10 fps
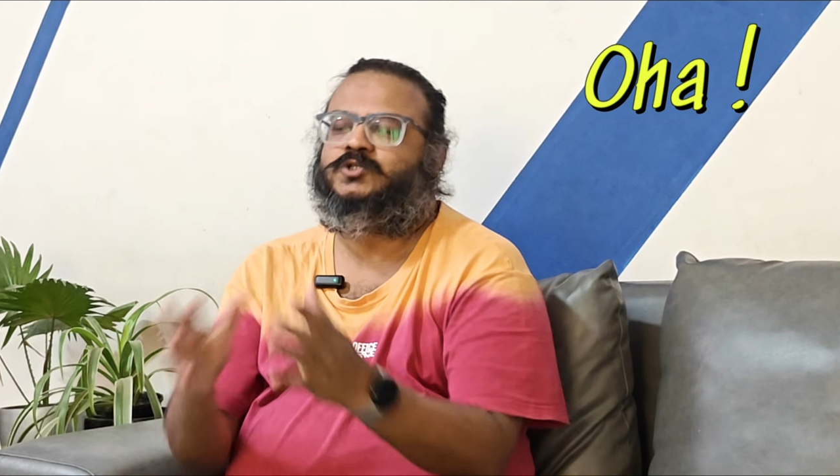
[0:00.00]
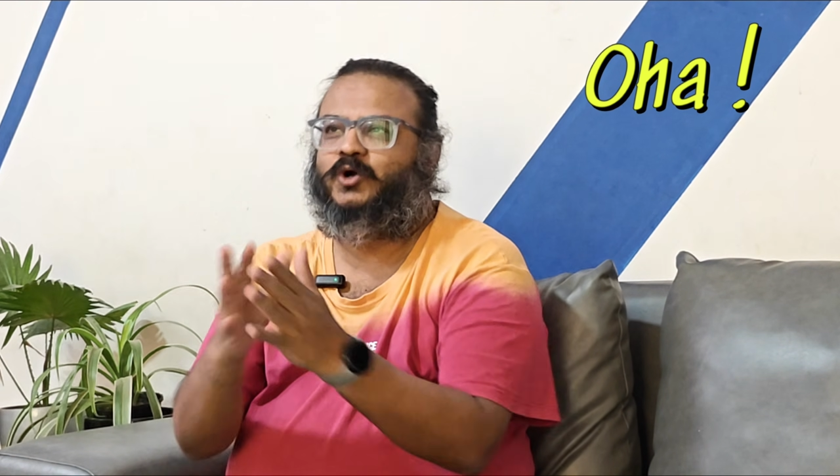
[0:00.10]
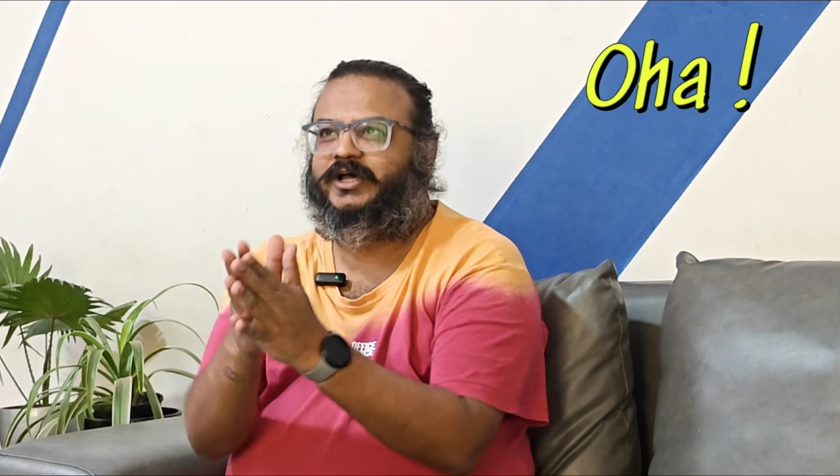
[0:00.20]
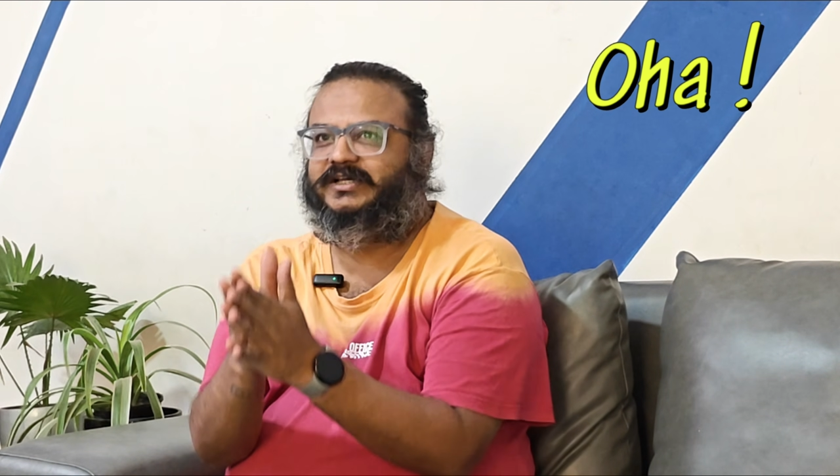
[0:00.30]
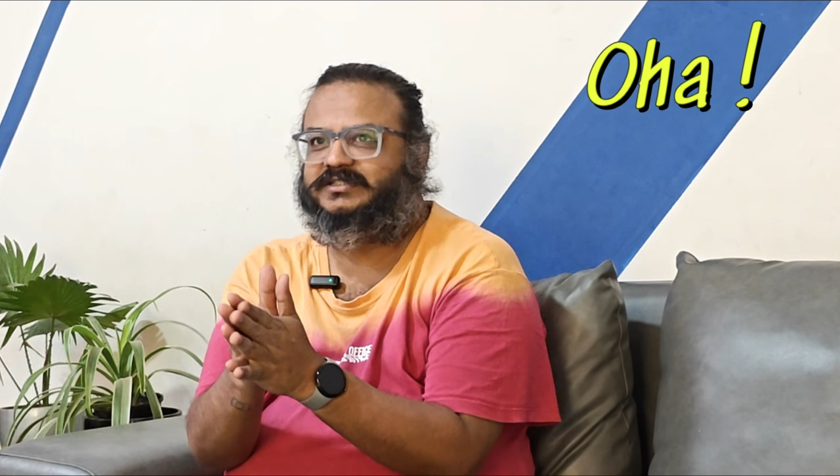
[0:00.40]

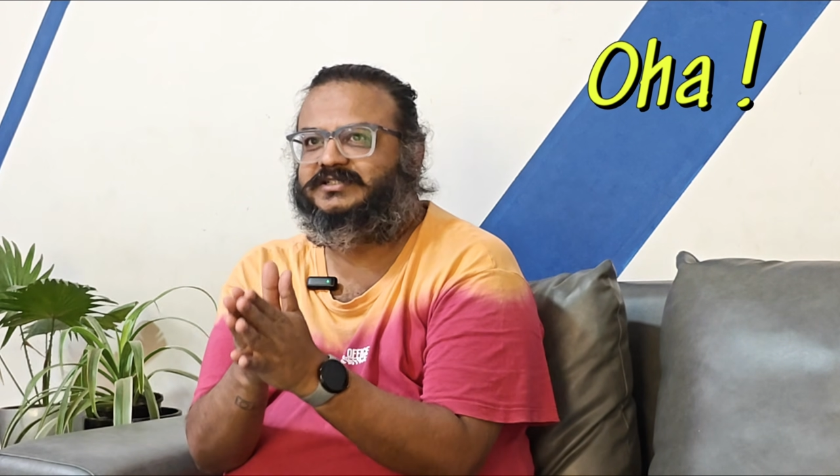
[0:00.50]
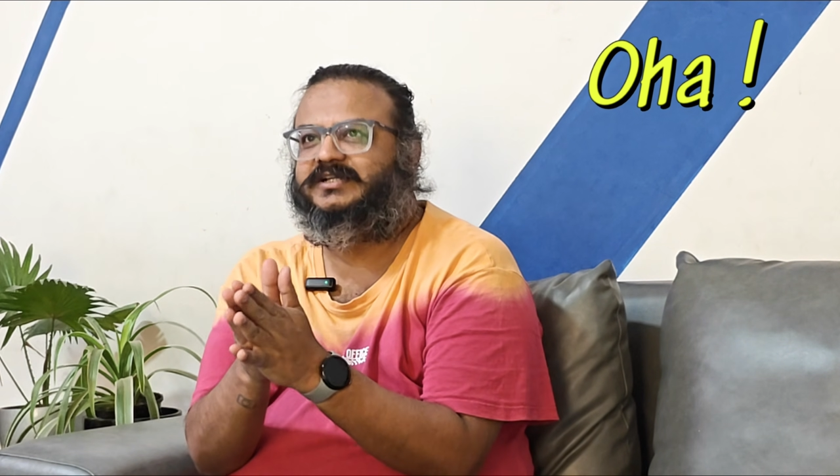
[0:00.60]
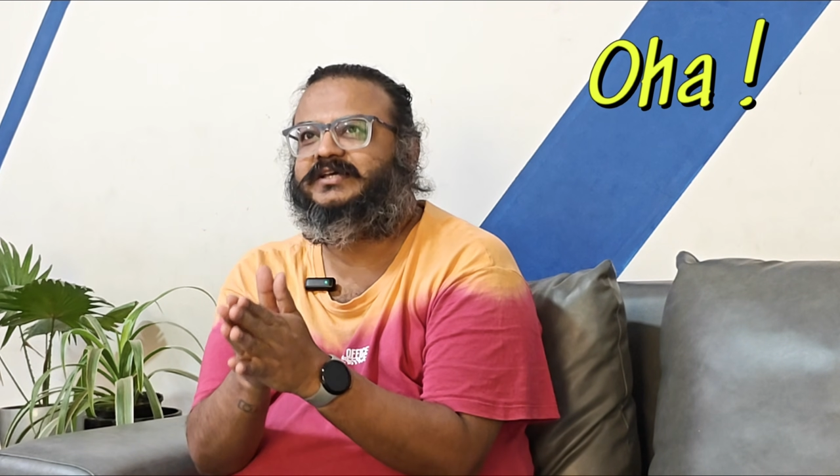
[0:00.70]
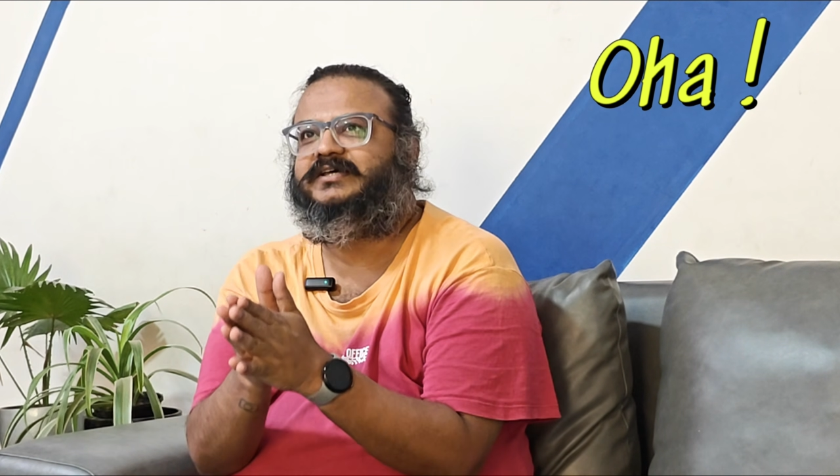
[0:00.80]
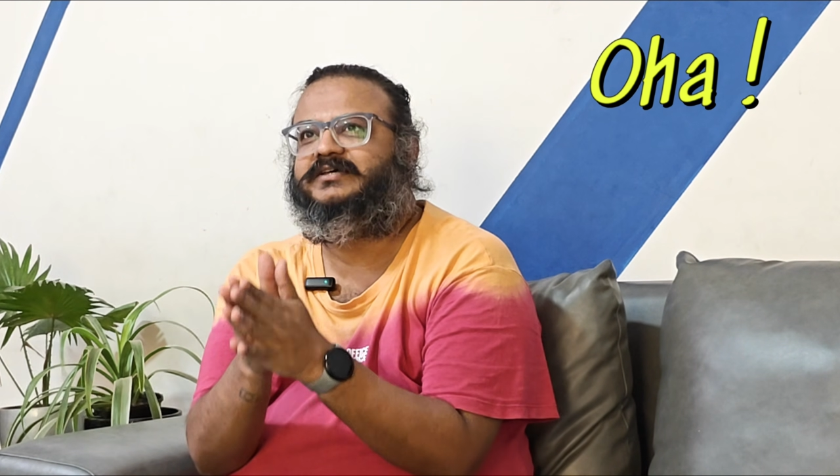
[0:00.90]
So OHA
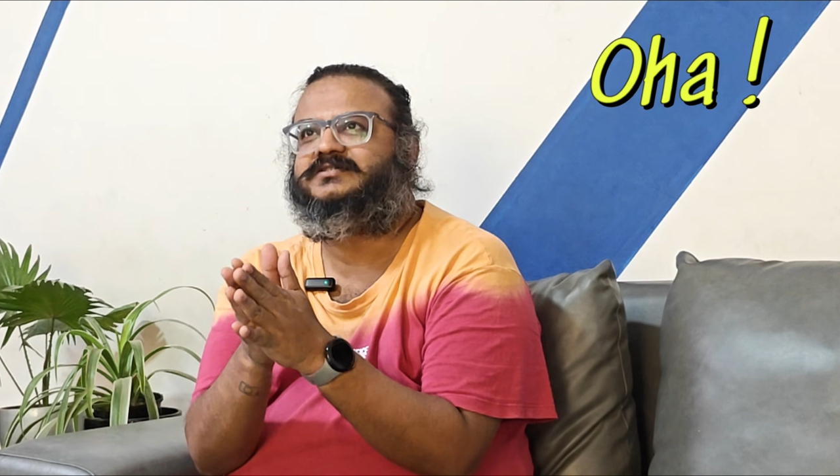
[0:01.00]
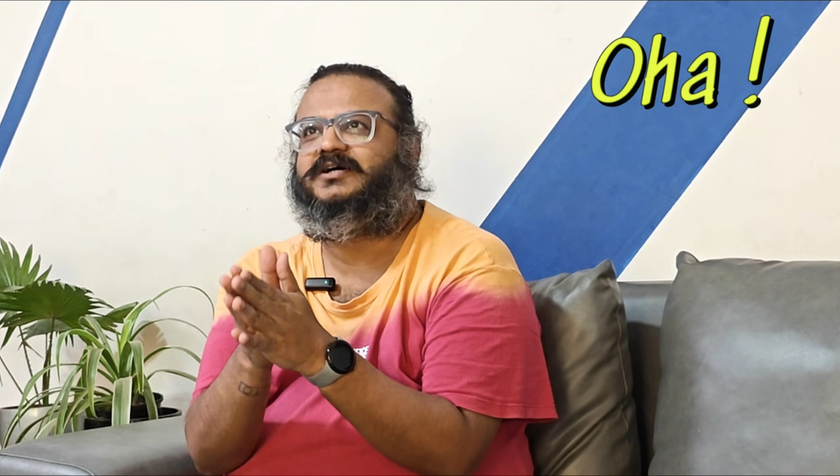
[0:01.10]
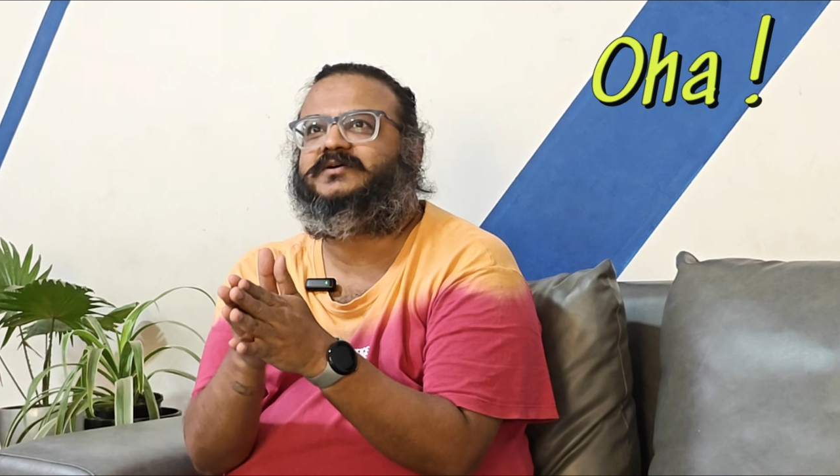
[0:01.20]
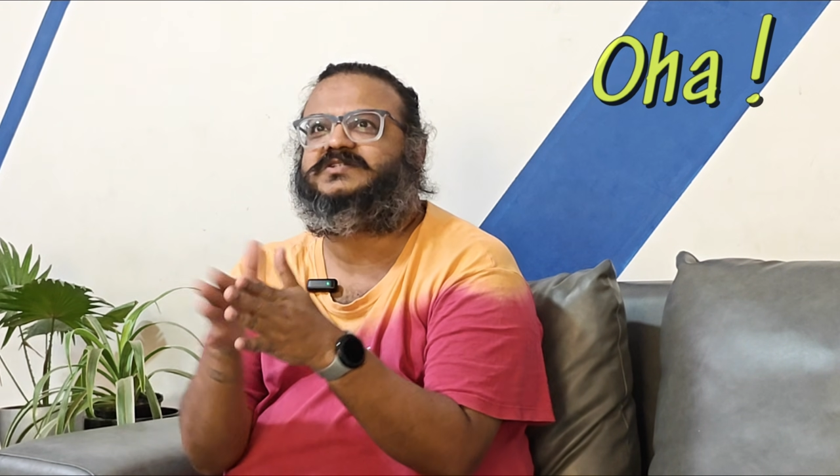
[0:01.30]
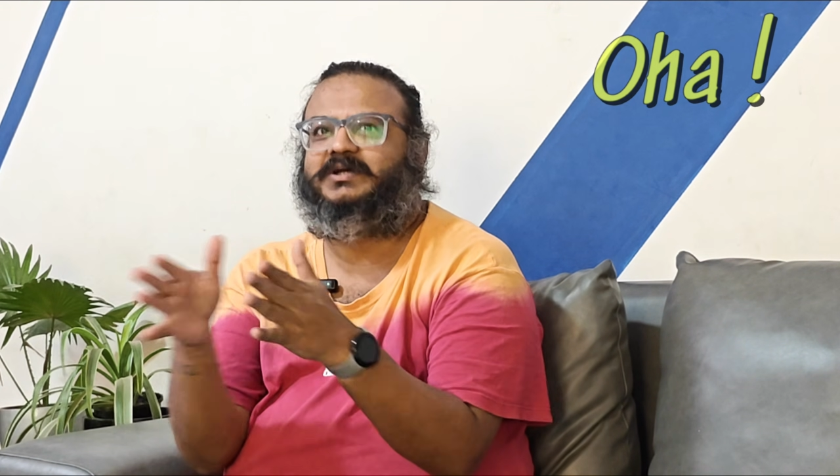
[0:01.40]
essentially is
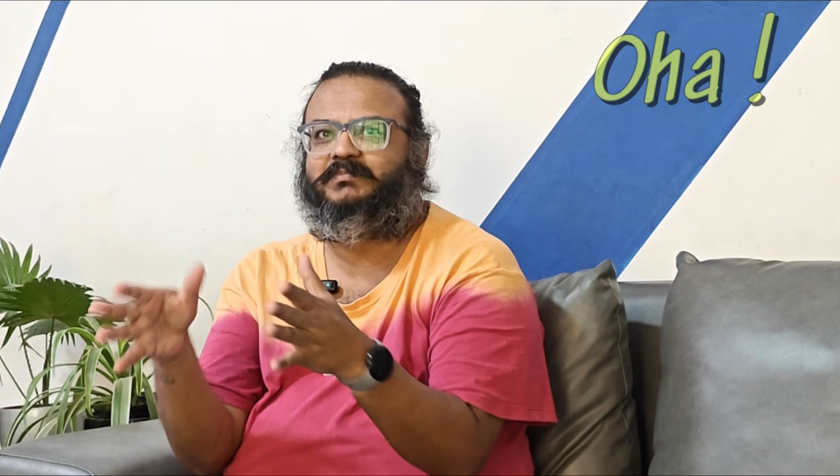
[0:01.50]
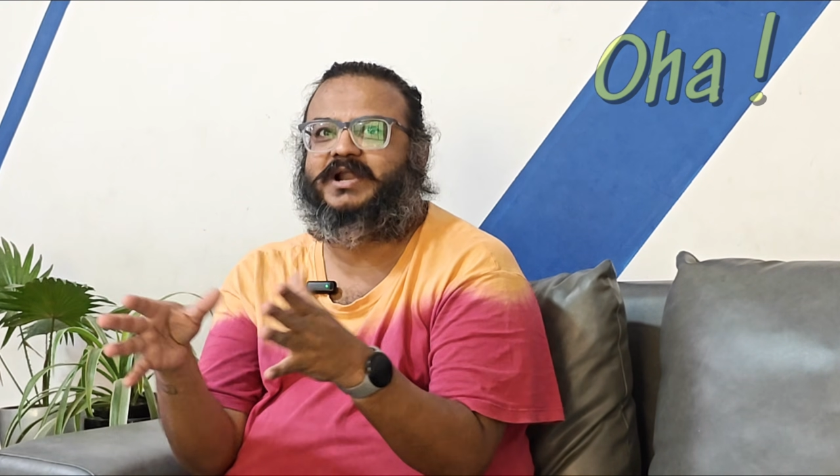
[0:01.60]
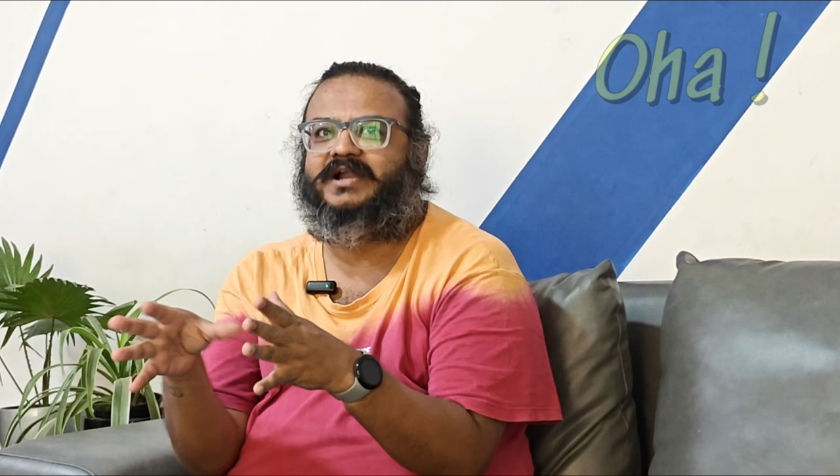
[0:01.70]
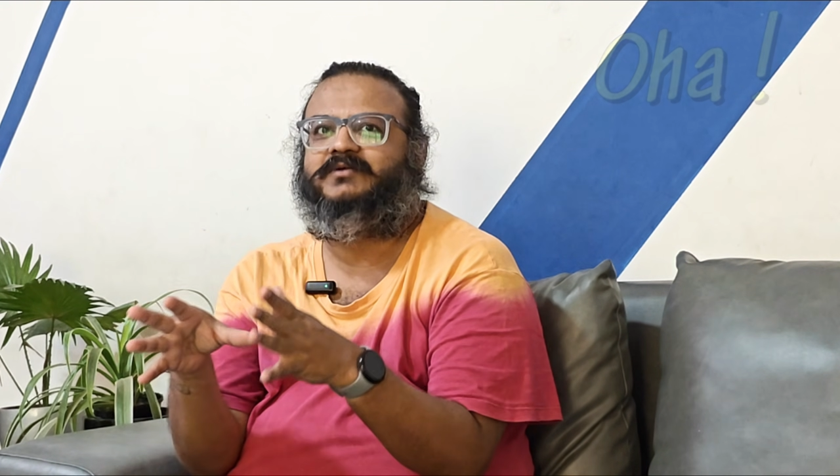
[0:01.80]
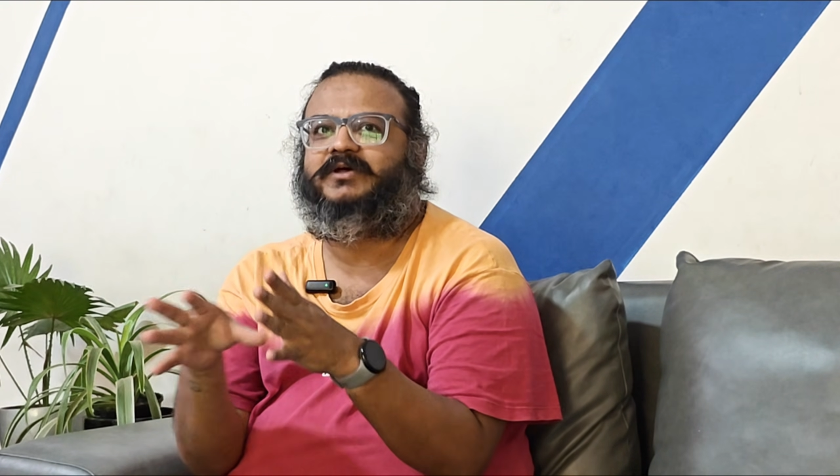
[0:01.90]
our
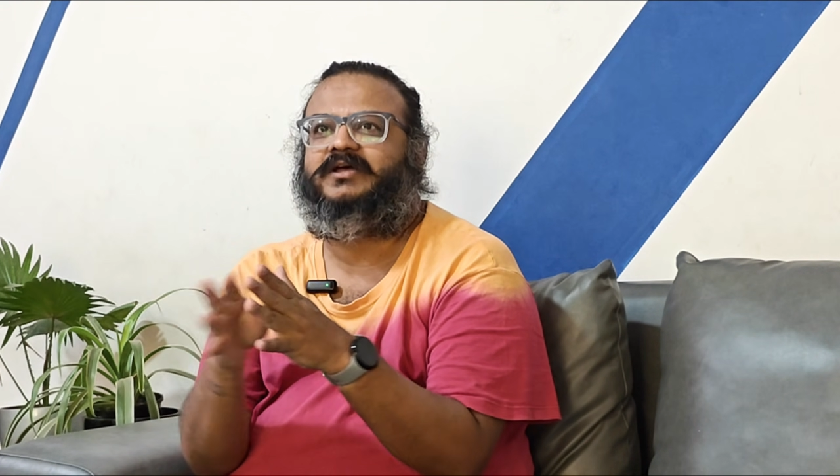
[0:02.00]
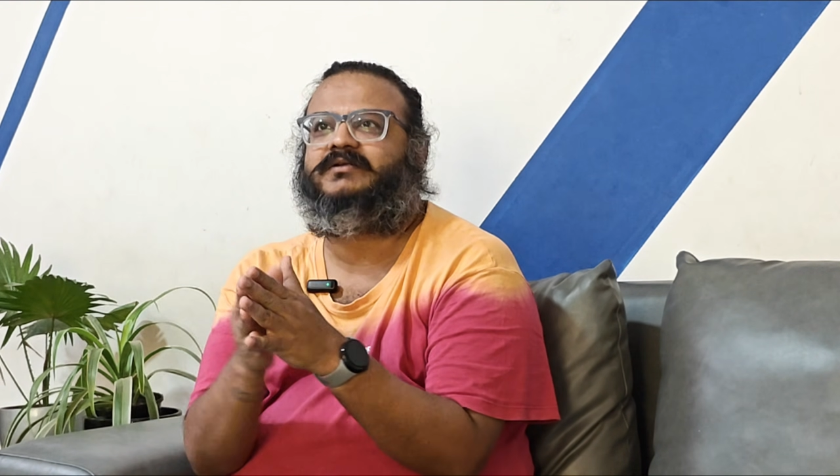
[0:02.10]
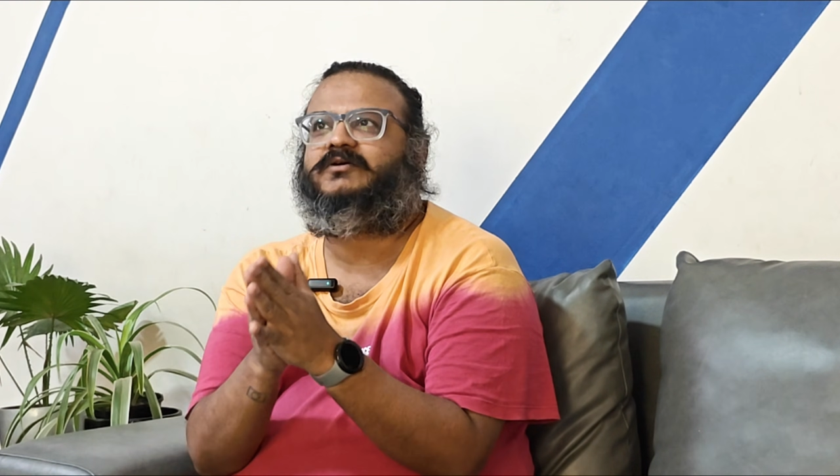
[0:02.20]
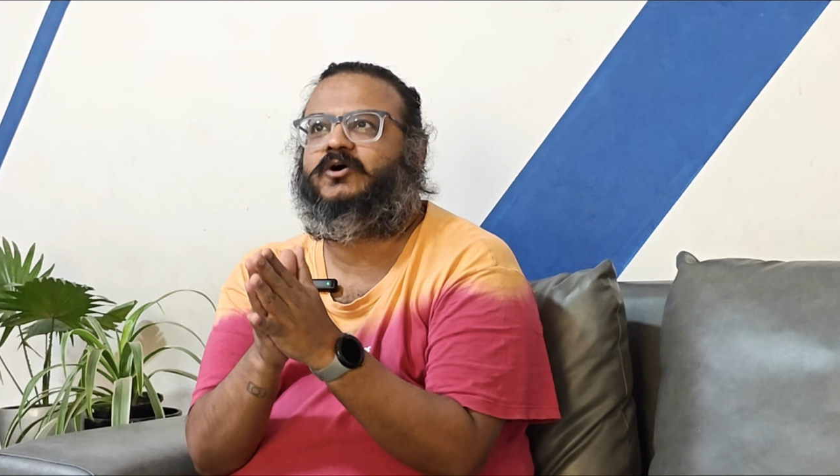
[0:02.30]
sub-brand where